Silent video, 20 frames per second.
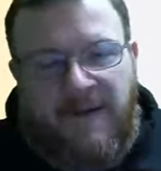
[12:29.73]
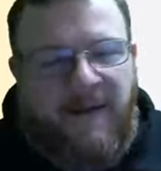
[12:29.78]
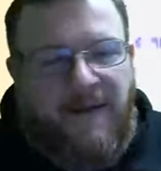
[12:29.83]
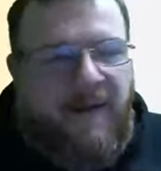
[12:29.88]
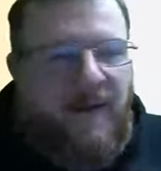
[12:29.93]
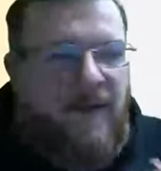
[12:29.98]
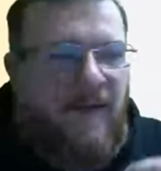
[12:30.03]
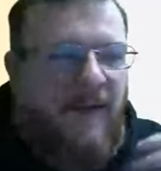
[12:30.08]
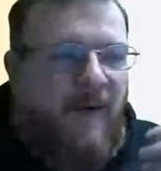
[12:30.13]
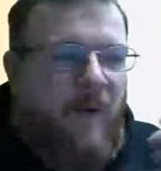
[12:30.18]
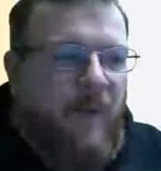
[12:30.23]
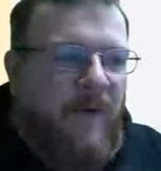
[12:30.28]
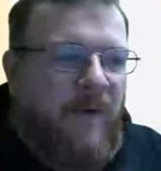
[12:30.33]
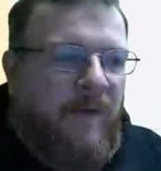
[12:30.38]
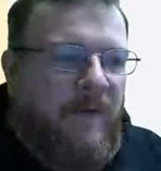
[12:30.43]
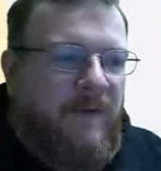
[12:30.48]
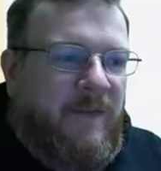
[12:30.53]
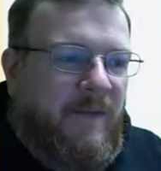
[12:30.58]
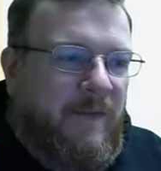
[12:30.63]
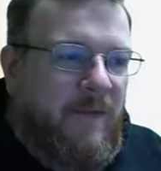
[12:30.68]
I gotta open all
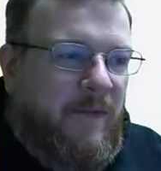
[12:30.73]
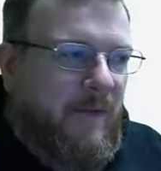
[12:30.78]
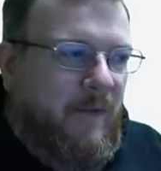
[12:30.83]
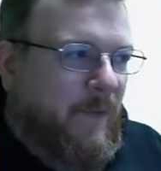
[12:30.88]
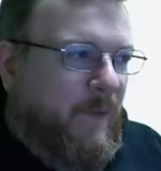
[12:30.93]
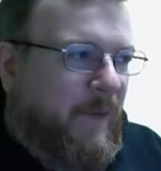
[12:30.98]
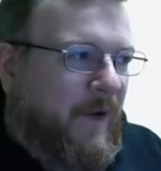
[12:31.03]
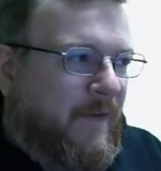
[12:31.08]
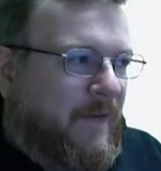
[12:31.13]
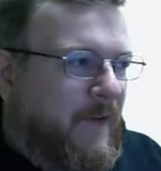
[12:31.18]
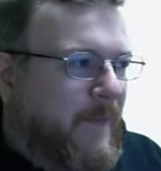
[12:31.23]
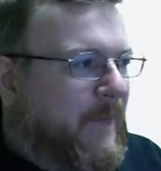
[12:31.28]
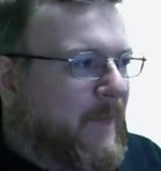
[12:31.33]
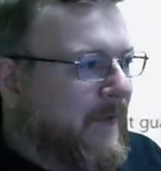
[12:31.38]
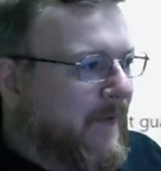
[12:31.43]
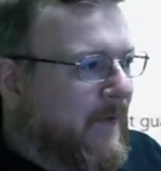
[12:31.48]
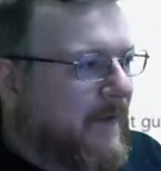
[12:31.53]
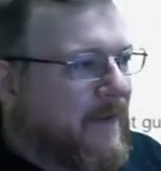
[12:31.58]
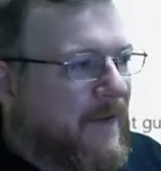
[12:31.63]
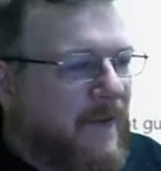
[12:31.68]
these th- these products up to
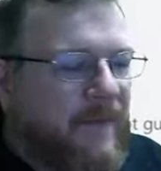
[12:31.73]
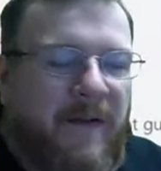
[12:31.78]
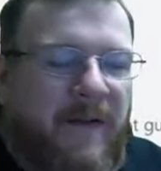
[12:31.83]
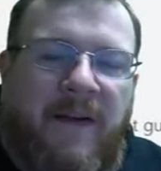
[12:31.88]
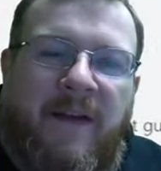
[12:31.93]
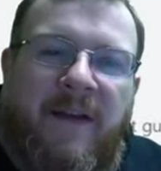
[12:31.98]
get this stuff.